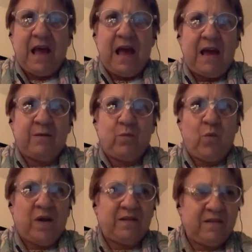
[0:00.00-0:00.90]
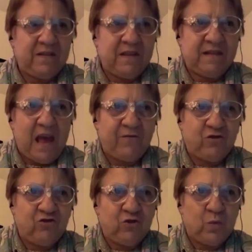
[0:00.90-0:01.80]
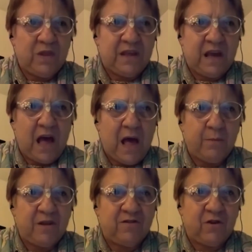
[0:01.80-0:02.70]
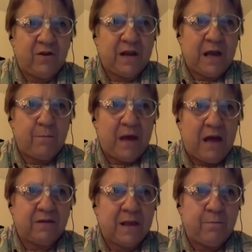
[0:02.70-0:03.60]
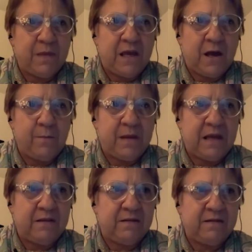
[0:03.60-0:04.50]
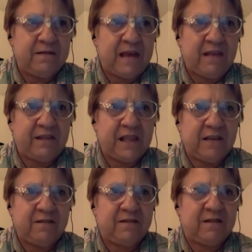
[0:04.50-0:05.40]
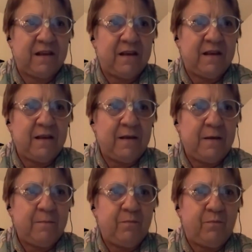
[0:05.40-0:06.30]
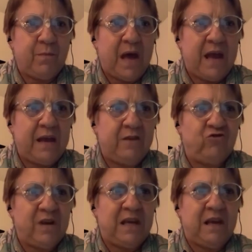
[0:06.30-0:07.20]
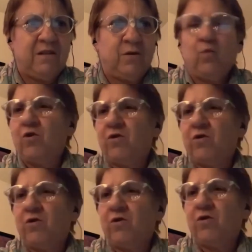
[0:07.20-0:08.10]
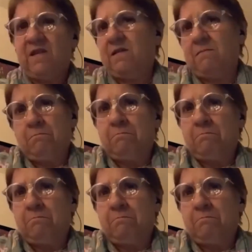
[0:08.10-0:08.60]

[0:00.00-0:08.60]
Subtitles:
And what does this have to do with the commentary about them becoming deathless by drinking the water of the sea?